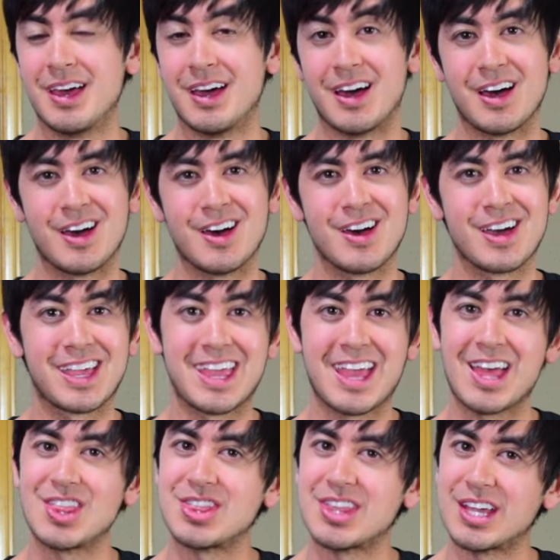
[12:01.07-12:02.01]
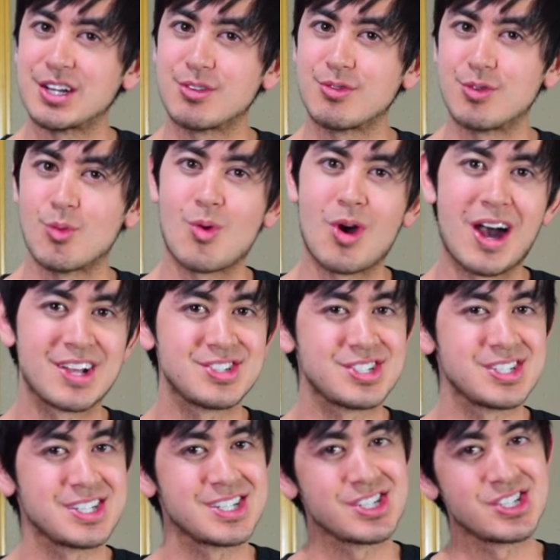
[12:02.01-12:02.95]
Uh, again, thanks for
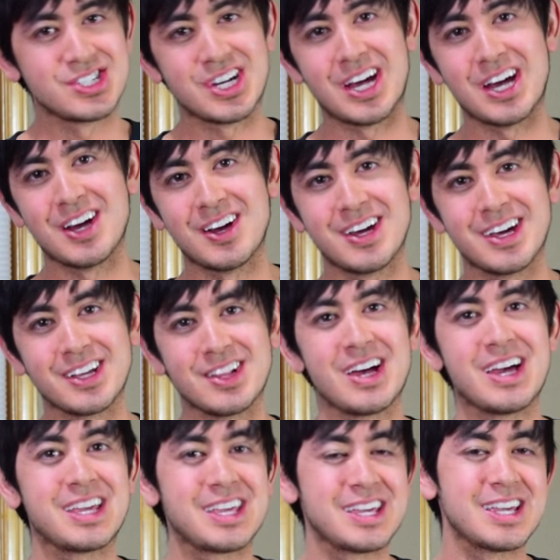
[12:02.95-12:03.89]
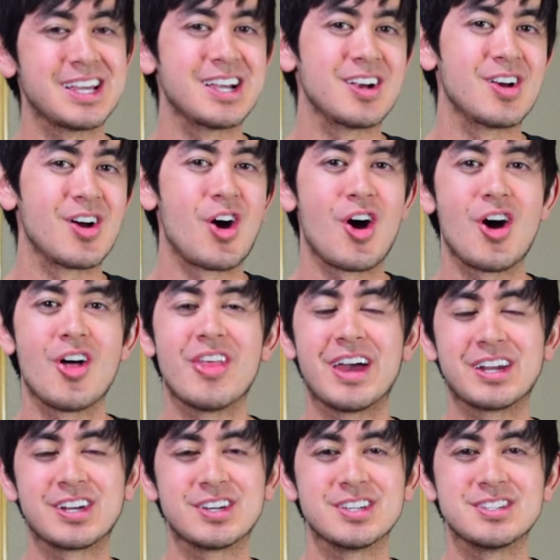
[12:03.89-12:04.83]
watching, sharing, liking, all
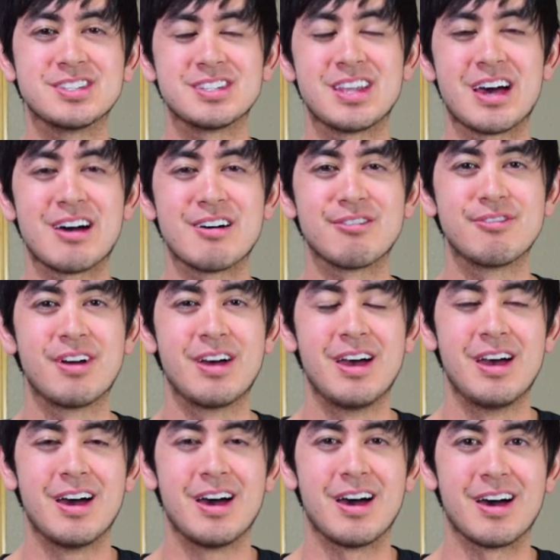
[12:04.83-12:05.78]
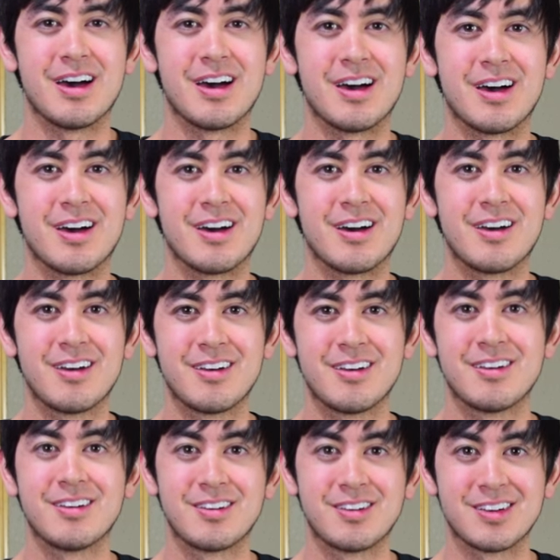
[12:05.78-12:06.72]
that good stuff. Uh,
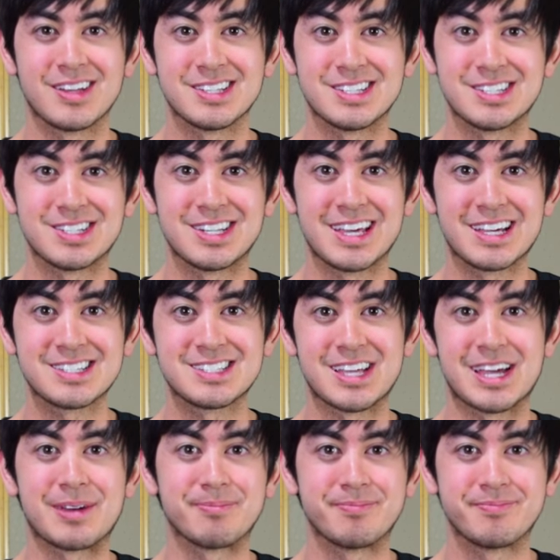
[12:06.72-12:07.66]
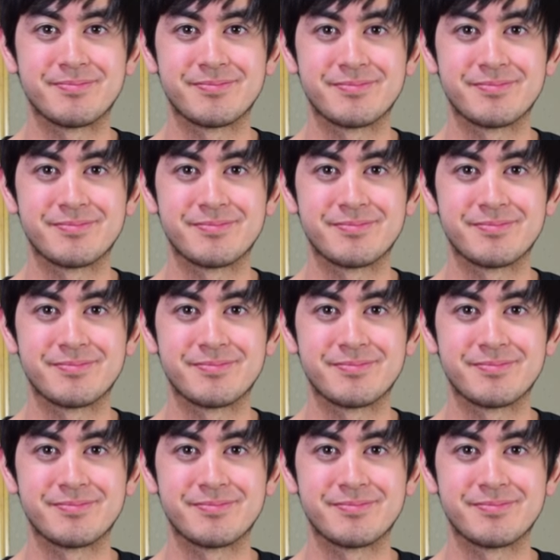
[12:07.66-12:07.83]
until next time.